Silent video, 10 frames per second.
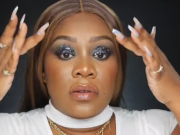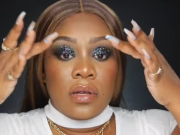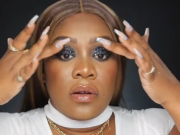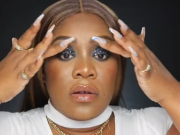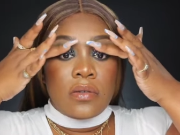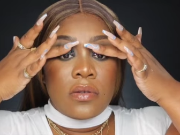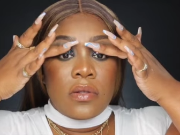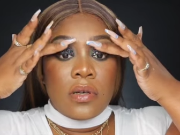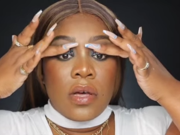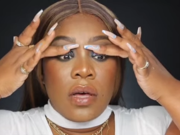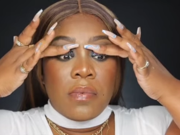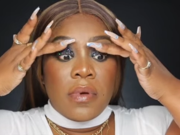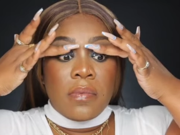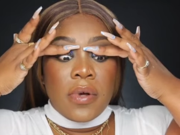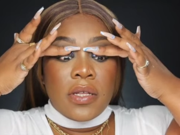and also look up
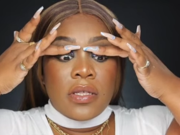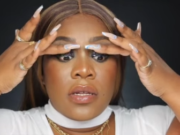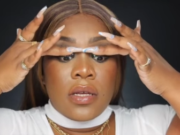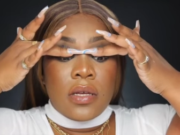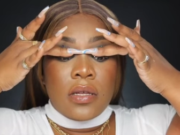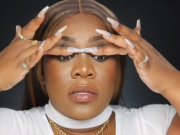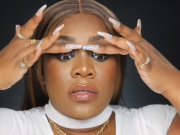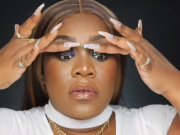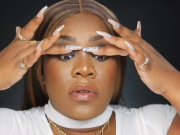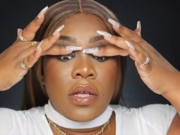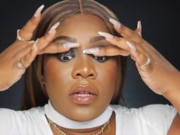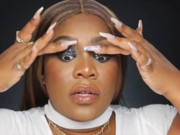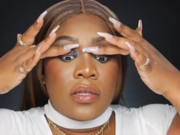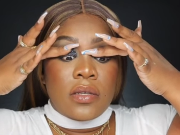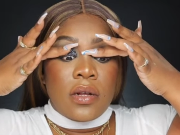and press it in so that it
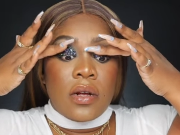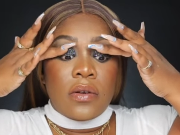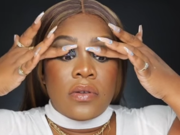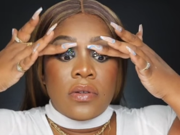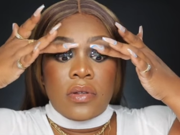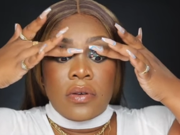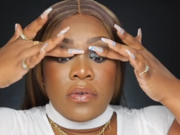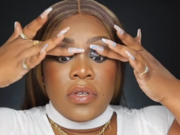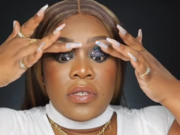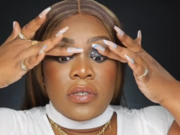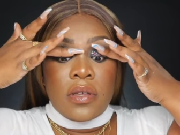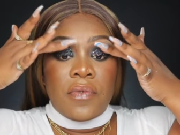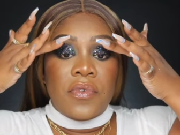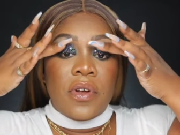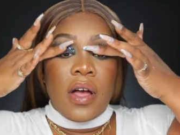doesn't hurt the creases
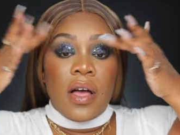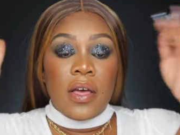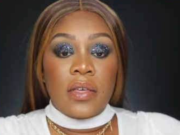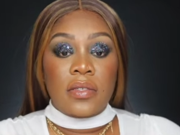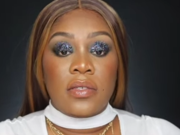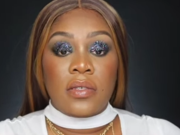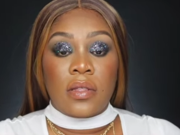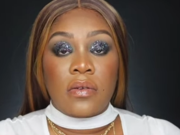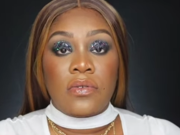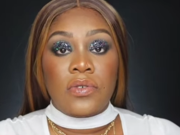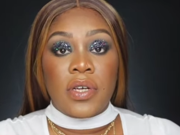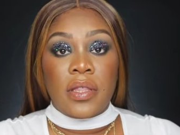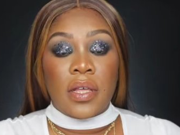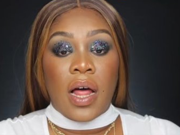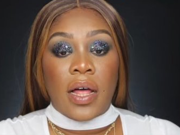of your eyes just a little trick
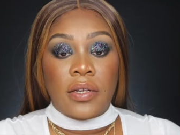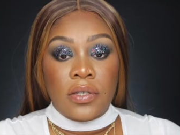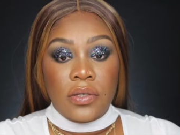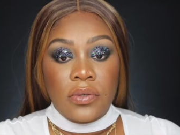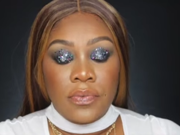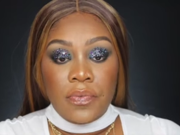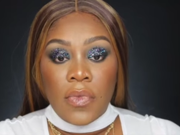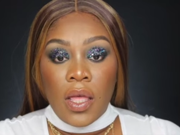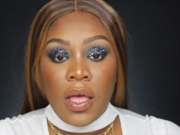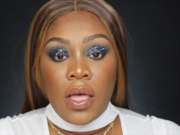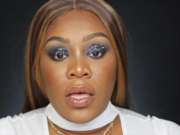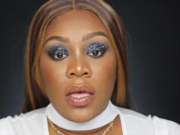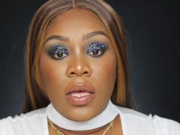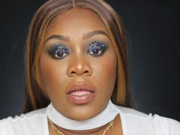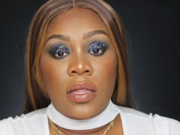that I do
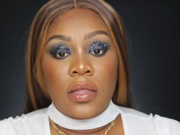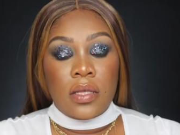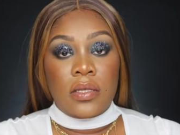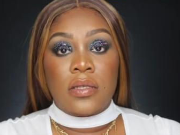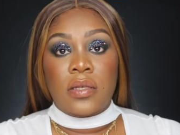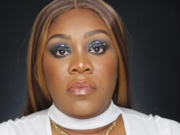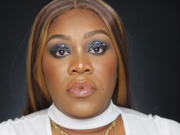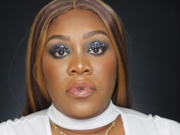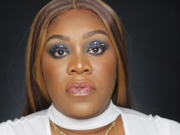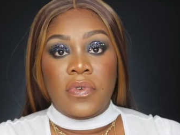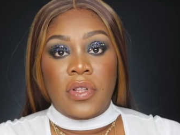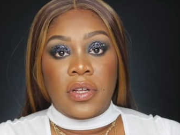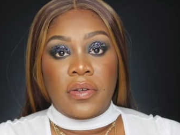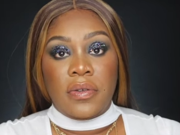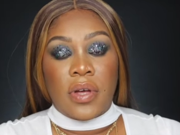this is some beautiful
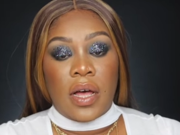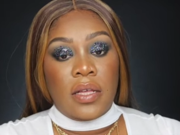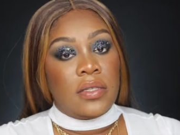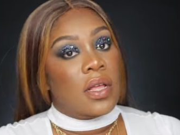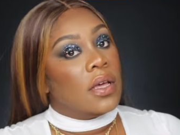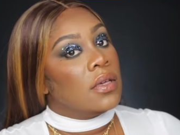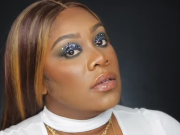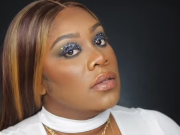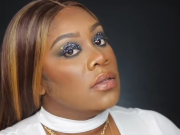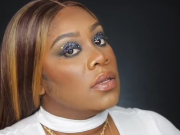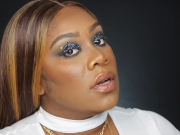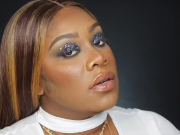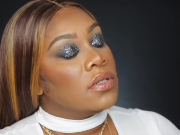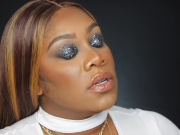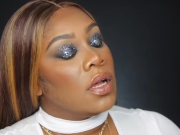glitter you guys like look at her